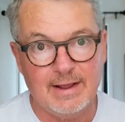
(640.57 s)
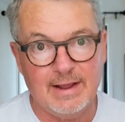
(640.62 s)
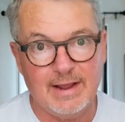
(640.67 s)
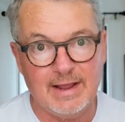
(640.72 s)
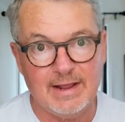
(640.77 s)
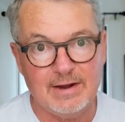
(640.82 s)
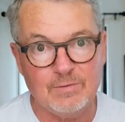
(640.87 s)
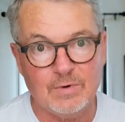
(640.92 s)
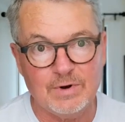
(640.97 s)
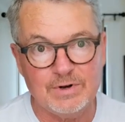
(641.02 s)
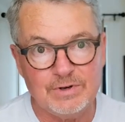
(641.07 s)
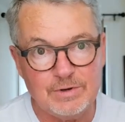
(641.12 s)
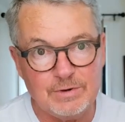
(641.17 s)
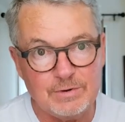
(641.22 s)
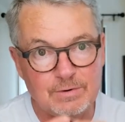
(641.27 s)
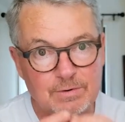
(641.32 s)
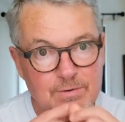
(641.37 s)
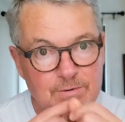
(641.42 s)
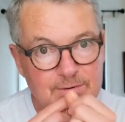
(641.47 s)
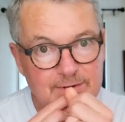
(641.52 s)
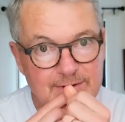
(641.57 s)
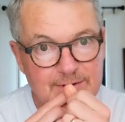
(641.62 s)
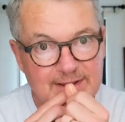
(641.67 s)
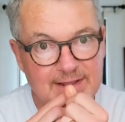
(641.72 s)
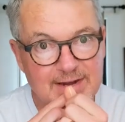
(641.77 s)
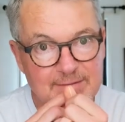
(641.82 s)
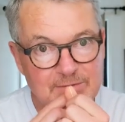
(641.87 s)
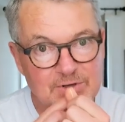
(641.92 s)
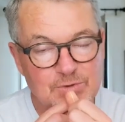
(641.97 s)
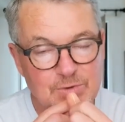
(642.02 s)
And when you get
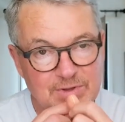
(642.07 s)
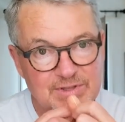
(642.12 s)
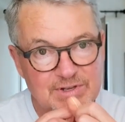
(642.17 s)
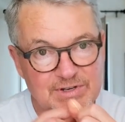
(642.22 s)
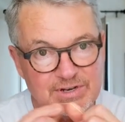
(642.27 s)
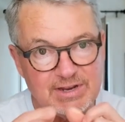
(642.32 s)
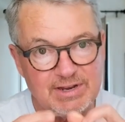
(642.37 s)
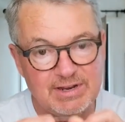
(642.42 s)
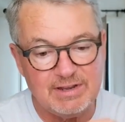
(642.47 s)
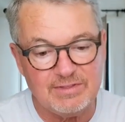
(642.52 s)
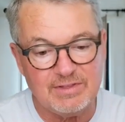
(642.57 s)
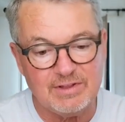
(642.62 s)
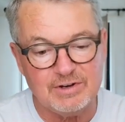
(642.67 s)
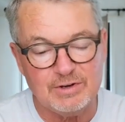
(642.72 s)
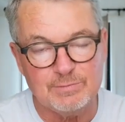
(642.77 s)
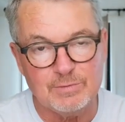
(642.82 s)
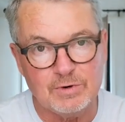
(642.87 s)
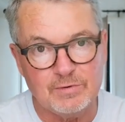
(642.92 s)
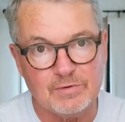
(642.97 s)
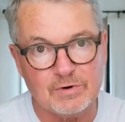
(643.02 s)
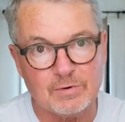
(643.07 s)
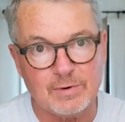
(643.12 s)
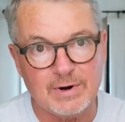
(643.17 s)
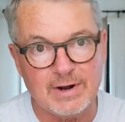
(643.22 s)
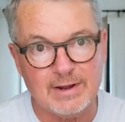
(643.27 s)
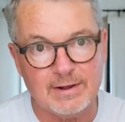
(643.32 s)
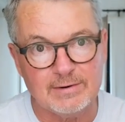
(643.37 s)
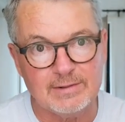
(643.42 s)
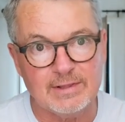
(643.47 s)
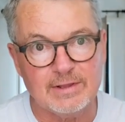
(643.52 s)
in between the teeth and you move it
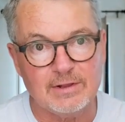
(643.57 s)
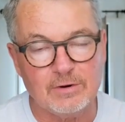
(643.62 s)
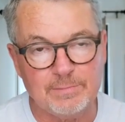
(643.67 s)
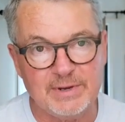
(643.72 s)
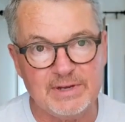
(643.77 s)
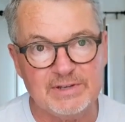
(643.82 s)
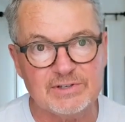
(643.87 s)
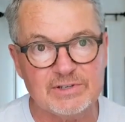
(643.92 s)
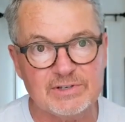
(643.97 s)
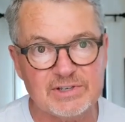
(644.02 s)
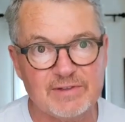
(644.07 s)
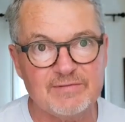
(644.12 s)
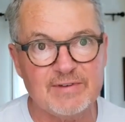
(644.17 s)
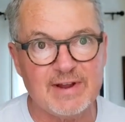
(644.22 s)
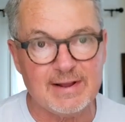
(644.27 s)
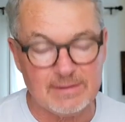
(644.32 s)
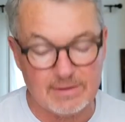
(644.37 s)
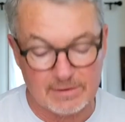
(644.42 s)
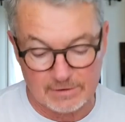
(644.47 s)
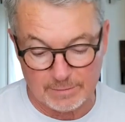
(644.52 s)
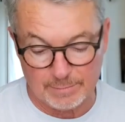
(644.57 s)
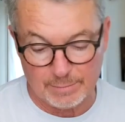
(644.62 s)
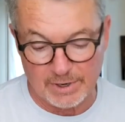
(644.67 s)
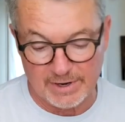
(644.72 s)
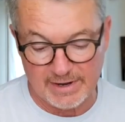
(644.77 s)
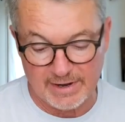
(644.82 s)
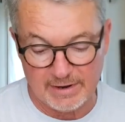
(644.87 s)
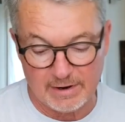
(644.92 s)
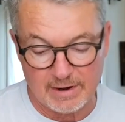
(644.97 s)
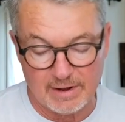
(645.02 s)
around, little pieces of nylon are
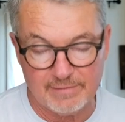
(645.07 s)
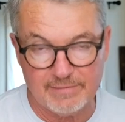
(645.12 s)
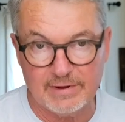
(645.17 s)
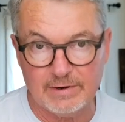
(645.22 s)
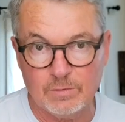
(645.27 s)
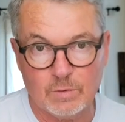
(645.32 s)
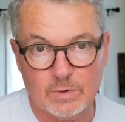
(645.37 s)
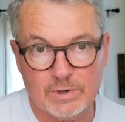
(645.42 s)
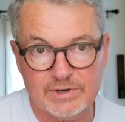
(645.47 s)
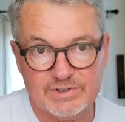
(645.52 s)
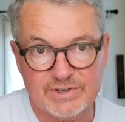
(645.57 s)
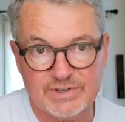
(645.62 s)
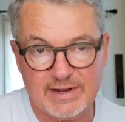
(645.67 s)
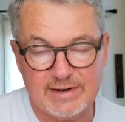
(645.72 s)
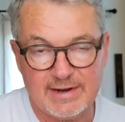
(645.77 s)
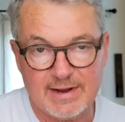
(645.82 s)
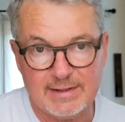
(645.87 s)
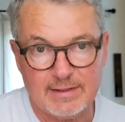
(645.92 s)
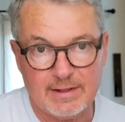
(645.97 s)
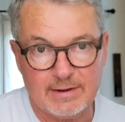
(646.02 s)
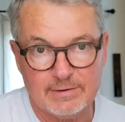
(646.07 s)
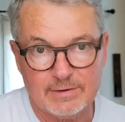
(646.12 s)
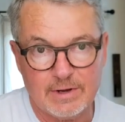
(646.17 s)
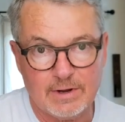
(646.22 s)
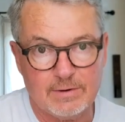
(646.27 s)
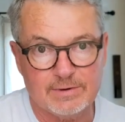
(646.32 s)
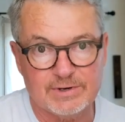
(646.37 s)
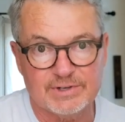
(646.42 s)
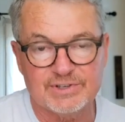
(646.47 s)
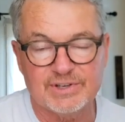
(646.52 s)
breaking off. And where does that nylon
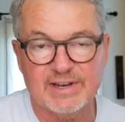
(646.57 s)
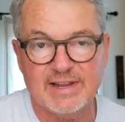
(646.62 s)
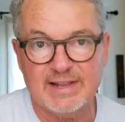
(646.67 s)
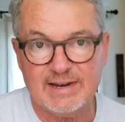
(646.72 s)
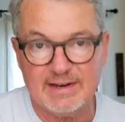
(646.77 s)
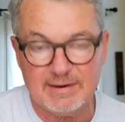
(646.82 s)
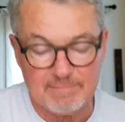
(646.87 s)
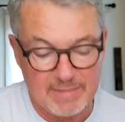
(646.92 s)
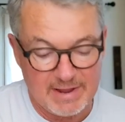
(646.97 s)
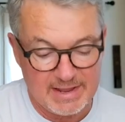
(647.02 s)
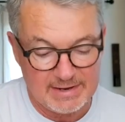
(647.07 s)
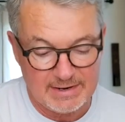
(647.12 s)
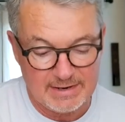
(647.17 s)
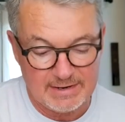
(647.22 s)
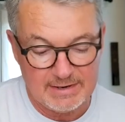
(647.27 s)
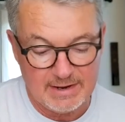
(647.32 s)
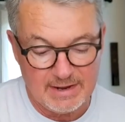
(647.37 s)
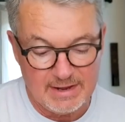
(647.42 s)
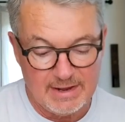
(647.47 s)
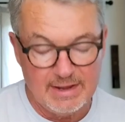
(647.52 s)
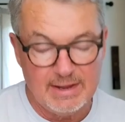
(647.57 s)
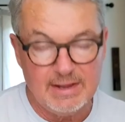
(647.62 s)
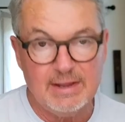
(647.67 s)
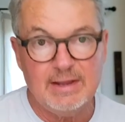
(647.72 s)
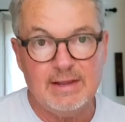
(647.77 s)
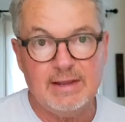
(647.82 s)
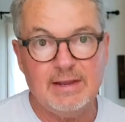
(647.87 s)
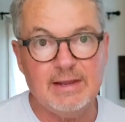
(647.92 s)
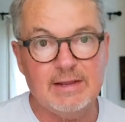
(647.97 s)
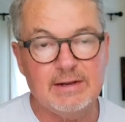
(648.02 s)
go? Does it get embedded
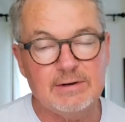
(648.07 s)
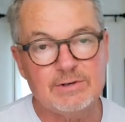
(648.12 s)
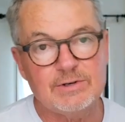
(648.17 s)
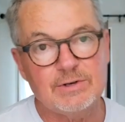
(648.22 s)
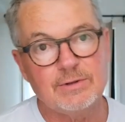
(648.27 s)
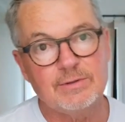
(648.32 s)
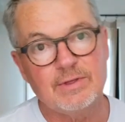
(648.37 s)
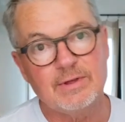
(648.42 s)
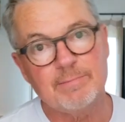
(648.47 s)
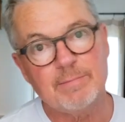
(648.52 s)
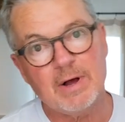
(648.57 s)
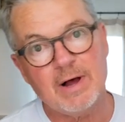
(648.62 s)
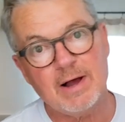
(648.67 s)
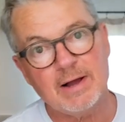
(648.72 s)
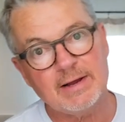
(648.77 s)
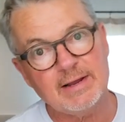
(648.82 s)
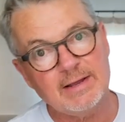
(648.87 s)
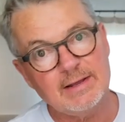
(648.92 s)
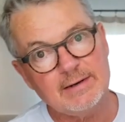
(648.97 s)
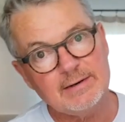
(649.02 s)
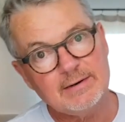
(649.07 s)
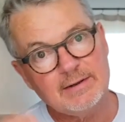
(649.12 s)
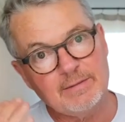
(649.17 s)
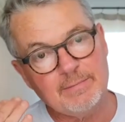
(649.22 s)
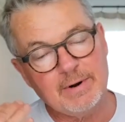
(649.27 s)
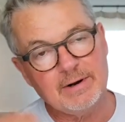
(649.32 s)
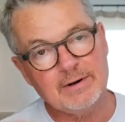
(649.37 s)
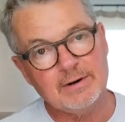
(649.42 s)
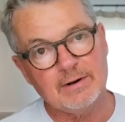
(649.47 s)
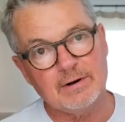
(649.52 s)
into the pocket, the
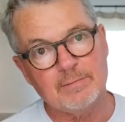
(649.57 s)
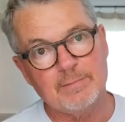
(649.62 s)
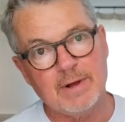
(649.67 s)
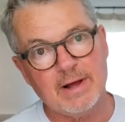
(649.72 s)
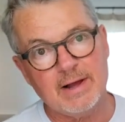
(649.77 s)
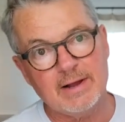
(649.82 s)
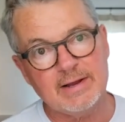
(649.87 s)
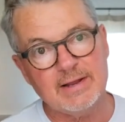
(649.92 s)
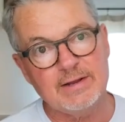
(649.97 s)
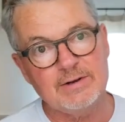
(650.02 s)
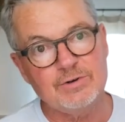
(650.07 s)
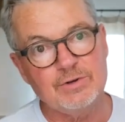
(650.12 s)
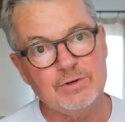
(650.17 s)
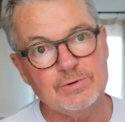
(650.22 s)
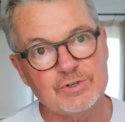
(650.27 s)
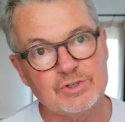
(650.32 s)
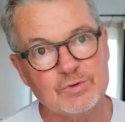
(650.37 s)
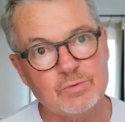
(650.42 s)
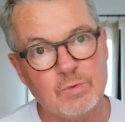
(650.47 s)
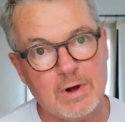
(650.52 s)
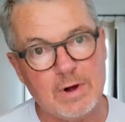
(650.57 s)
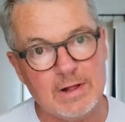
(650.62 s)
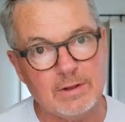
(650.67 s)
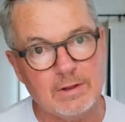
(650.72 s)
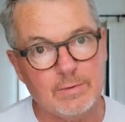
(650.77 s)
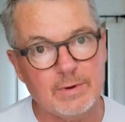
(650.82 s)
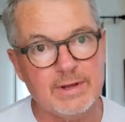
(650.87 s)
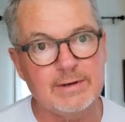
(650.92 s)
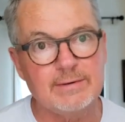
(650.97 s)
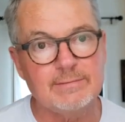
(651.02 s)
periodontal pocket? Do you
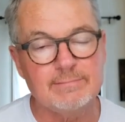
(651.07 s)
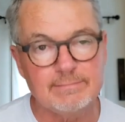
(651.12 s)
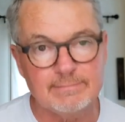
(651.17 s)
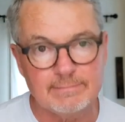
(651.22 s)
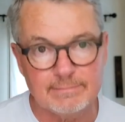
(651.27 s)
swallow it?